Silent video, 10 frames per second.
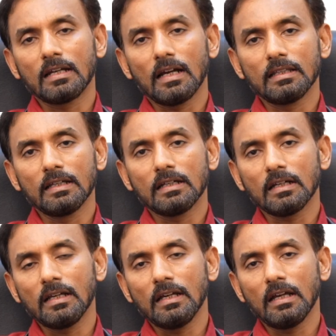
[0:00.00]
I think
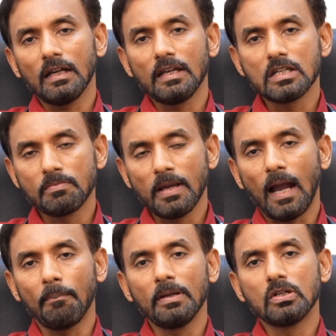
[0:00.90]
uh, he's be
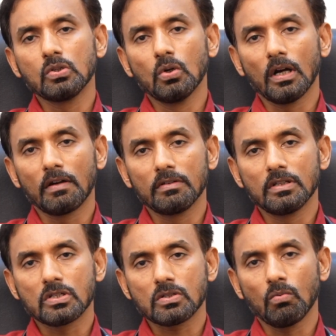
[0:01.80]
happy to go ahead with
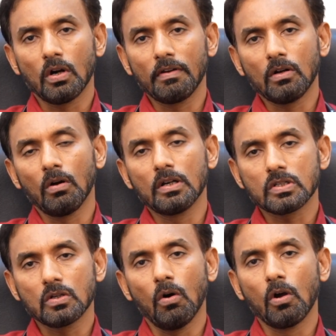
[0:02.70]
this, what we call is
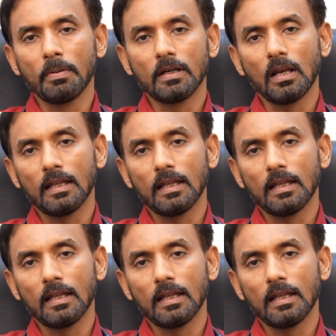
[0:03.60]
an orbital